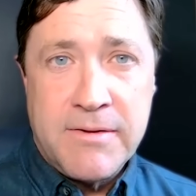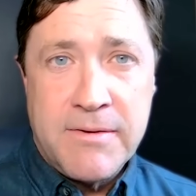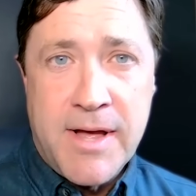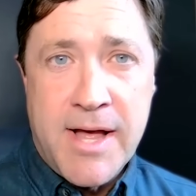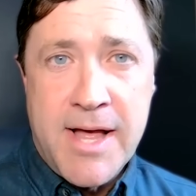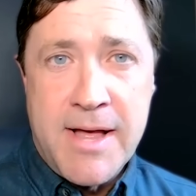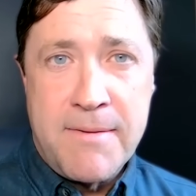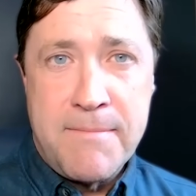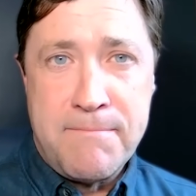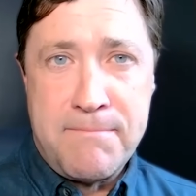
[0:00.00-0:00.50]

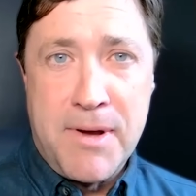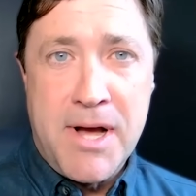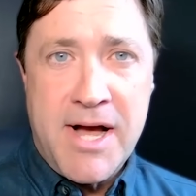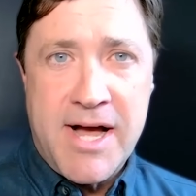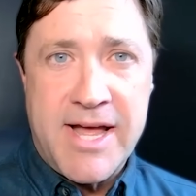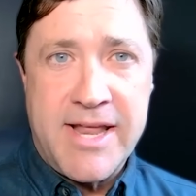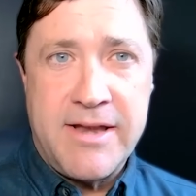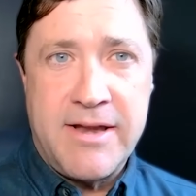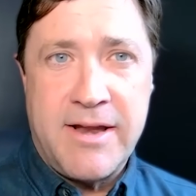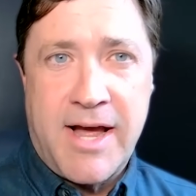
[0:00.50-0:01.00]

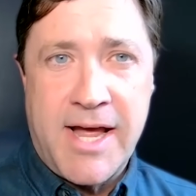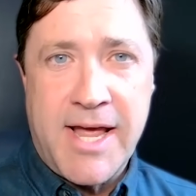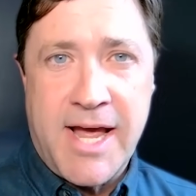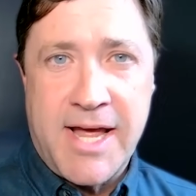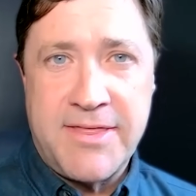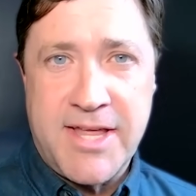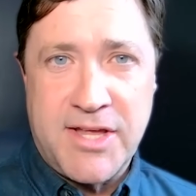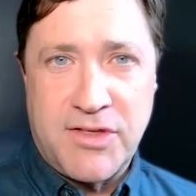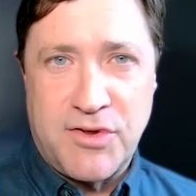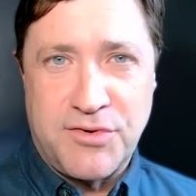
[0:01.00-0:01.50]
But
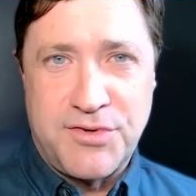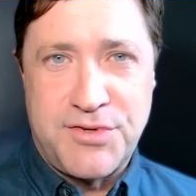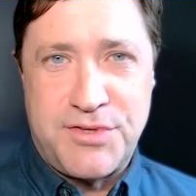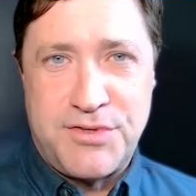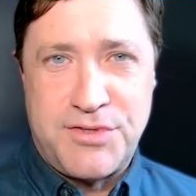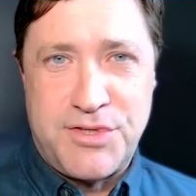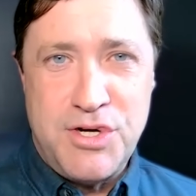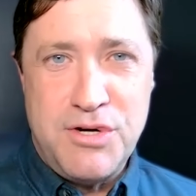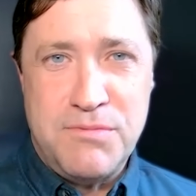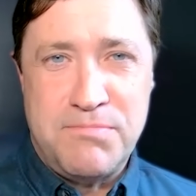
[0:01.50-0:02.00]
I think there's
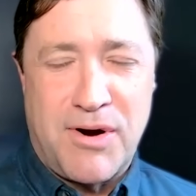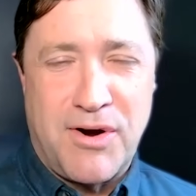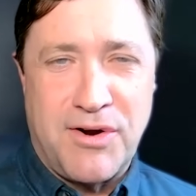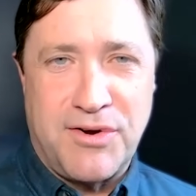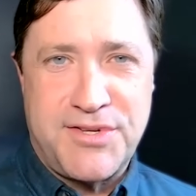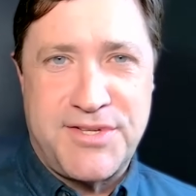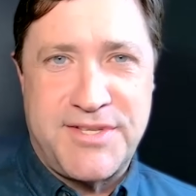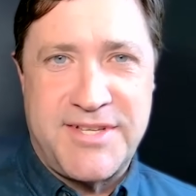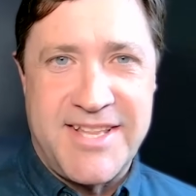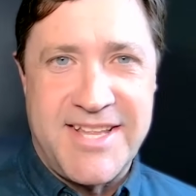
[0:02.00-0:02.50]
two
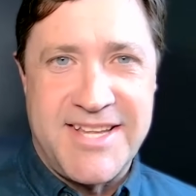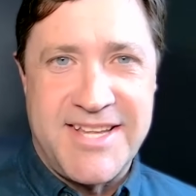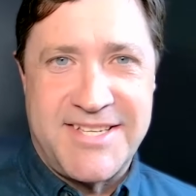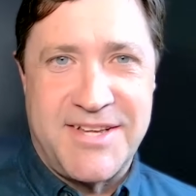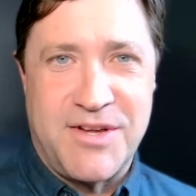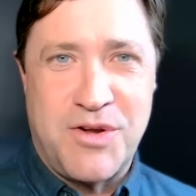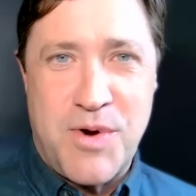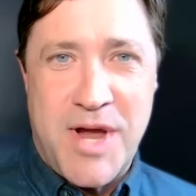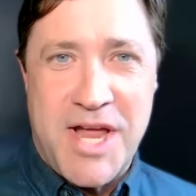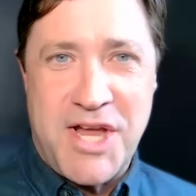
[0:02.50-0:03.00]
parts to this
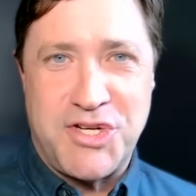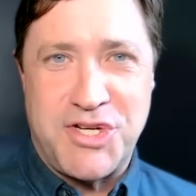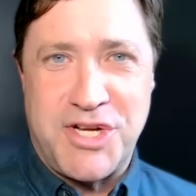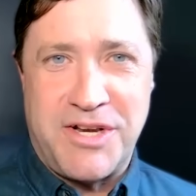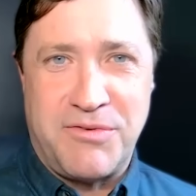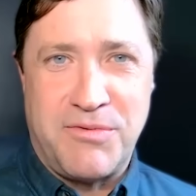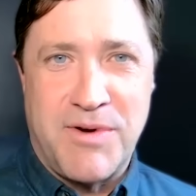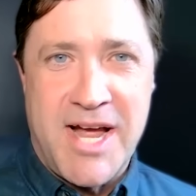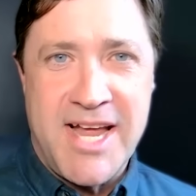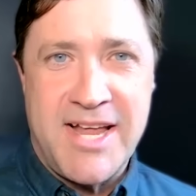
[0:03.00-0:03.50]

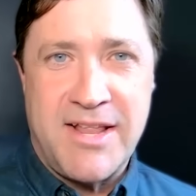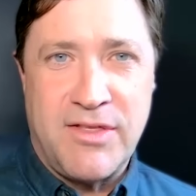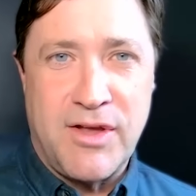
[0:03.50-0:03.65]
equation, right?